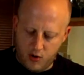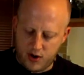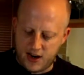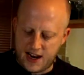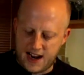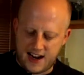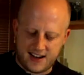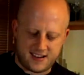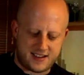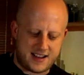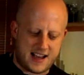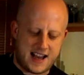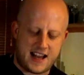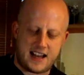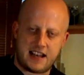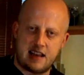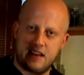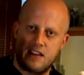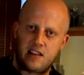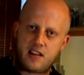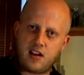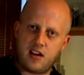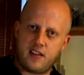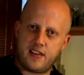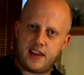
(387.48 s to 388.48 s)
one has
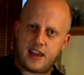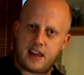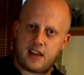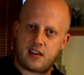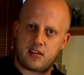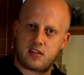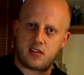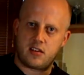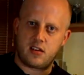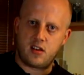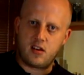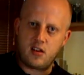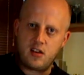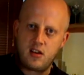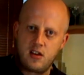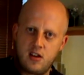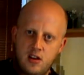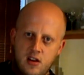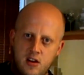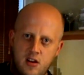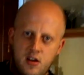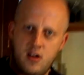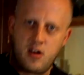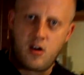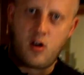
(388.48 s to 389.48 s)
hands like this
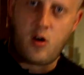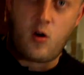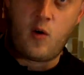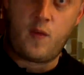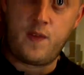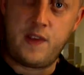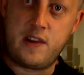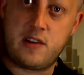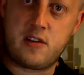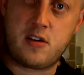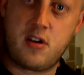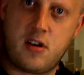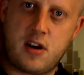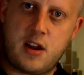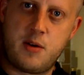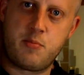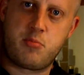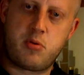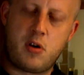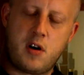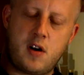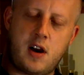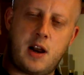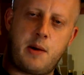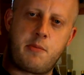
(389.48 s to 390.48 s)
on these cooking
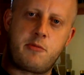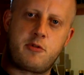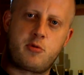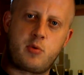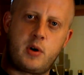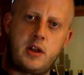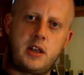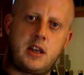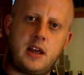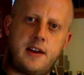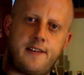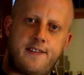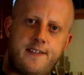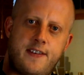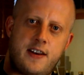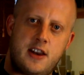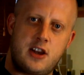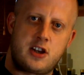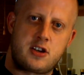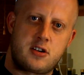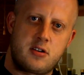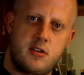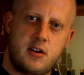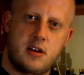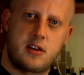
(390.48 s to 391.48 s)
programs when they
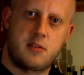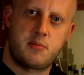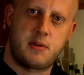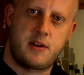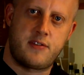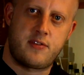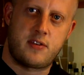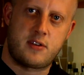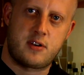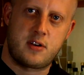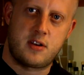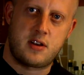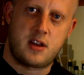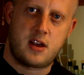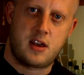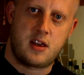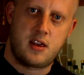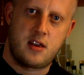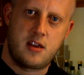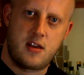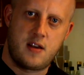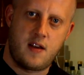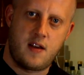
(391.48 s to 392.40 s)
finish doing something ever, do they?